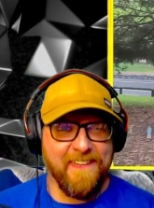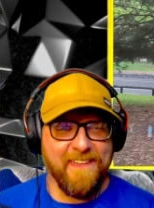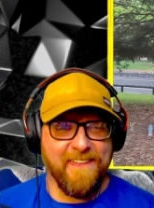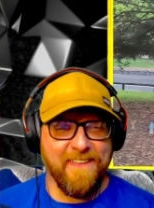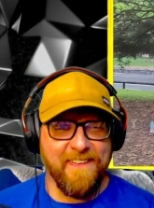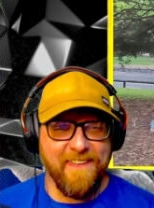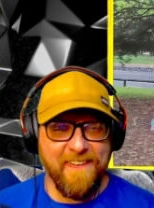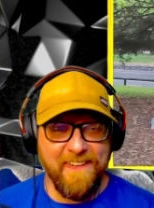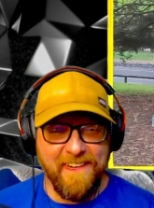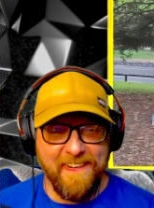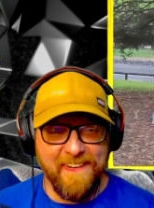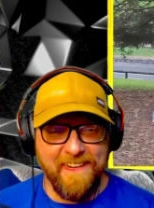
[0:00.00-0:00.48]

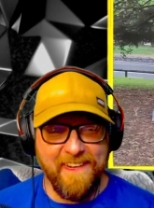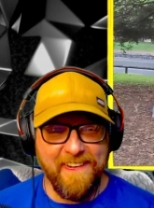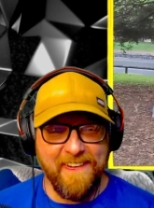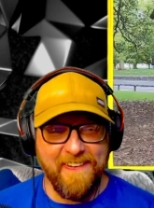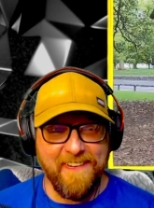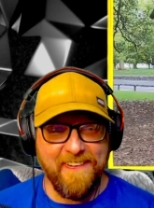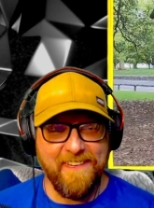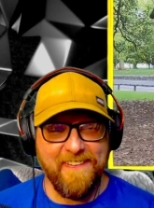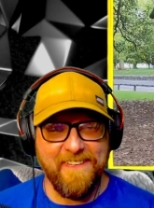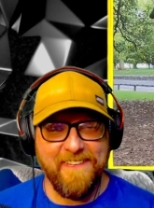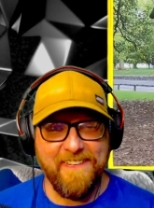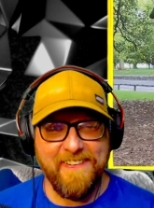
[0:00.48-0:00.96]

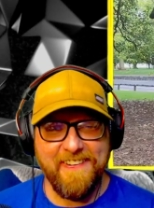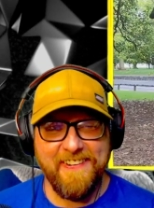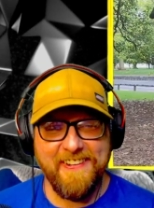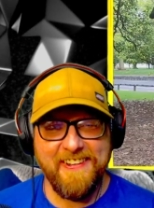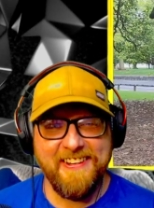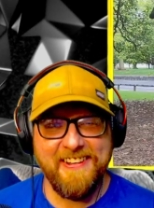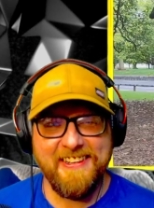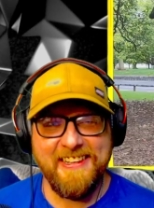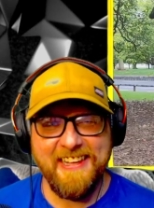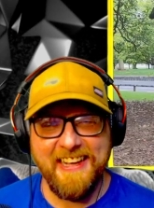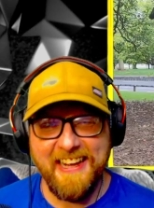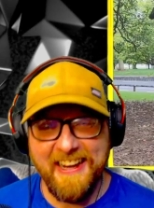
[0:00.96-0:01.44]
Woo!
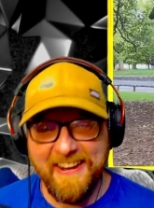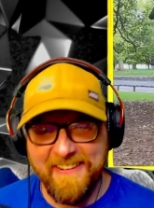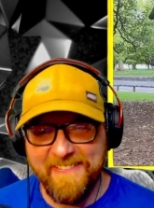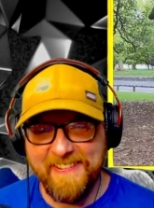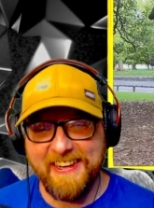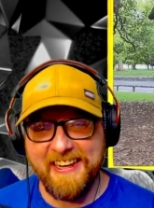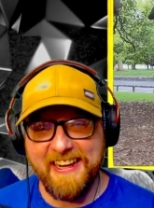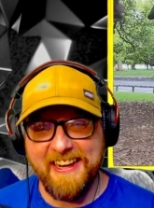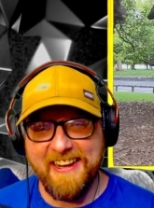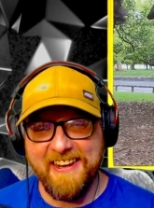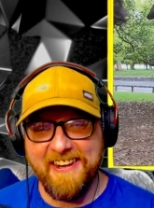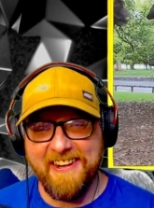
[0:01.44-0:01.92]
There
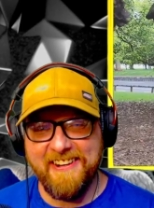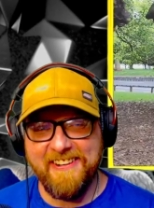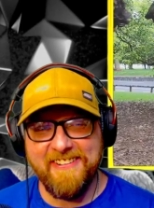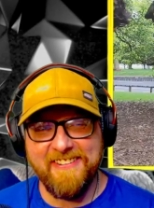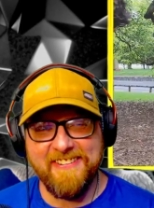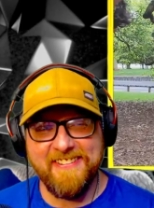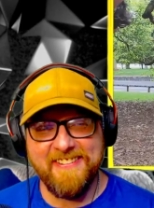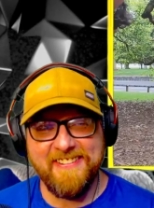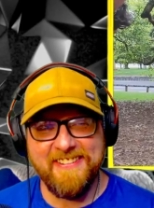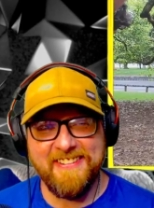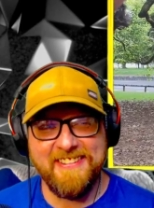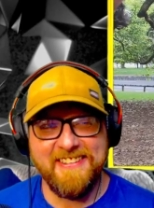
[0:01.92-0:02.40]
we go.
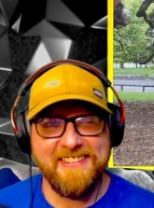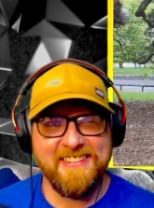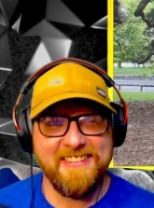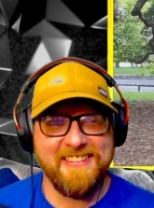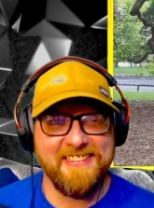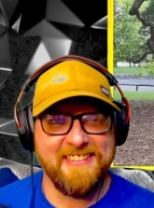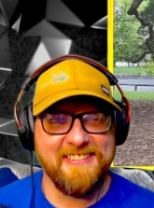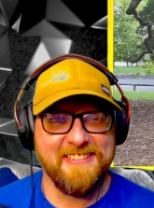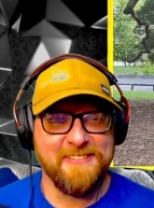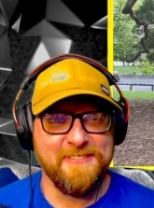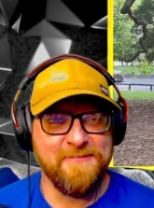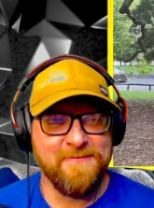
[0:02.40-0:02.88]

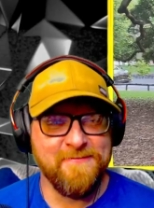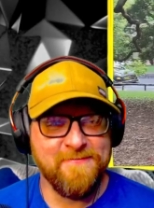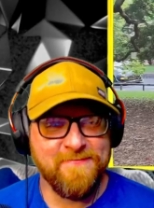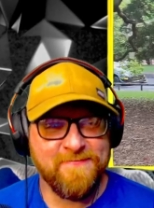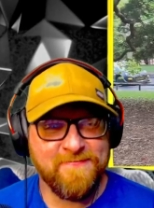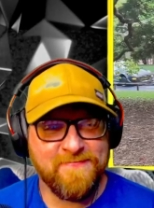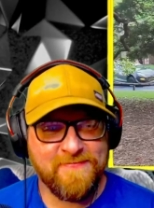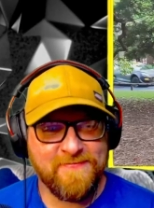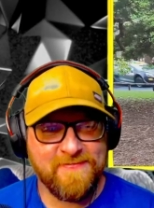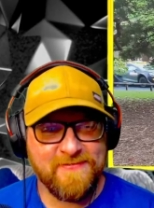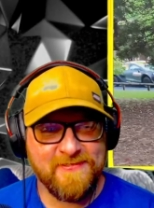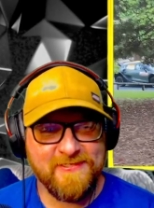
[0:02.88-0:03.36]

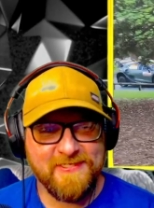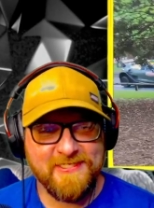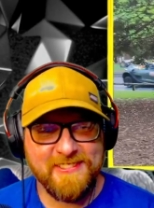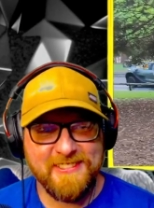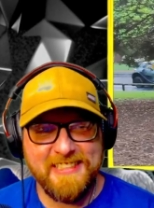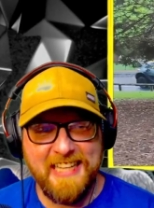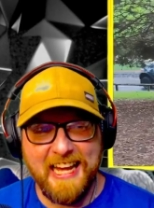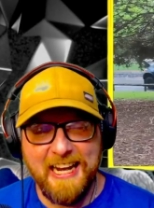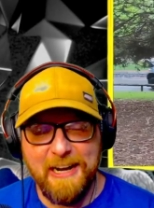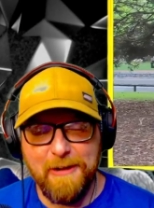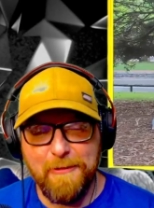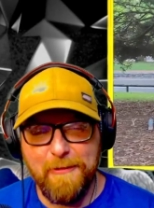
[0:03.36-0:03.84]

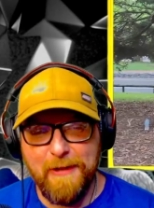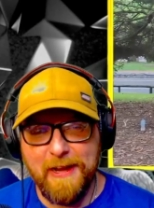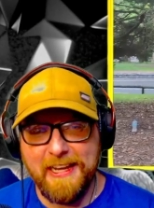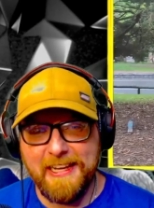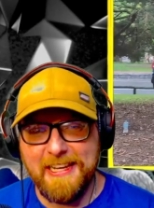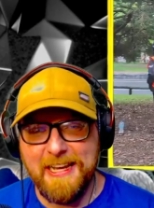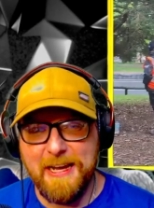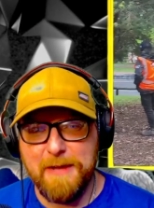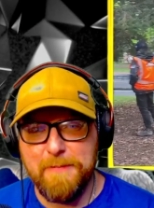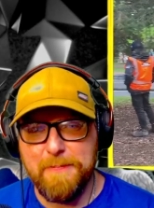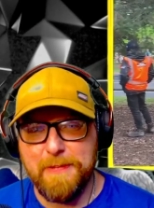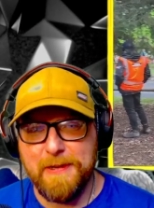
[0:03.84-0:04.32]
That'll
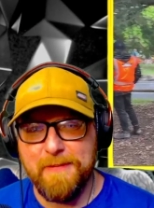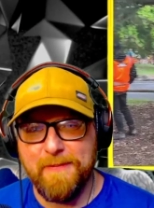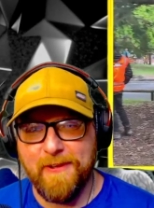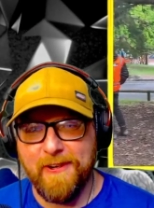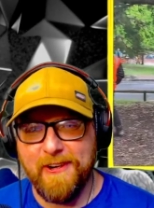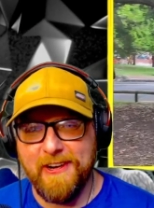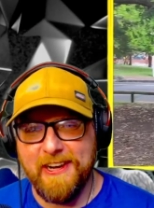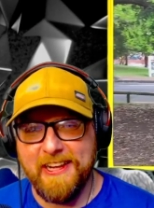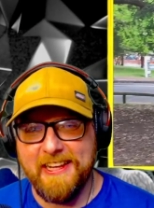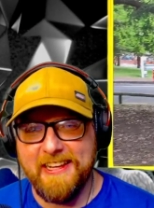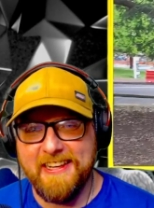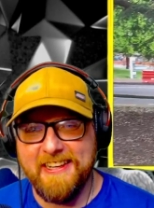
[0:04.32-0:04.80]
wake you up in the
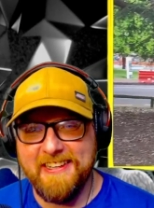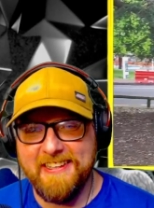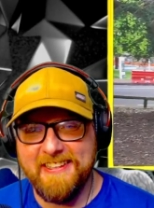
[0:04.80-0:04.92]
morning.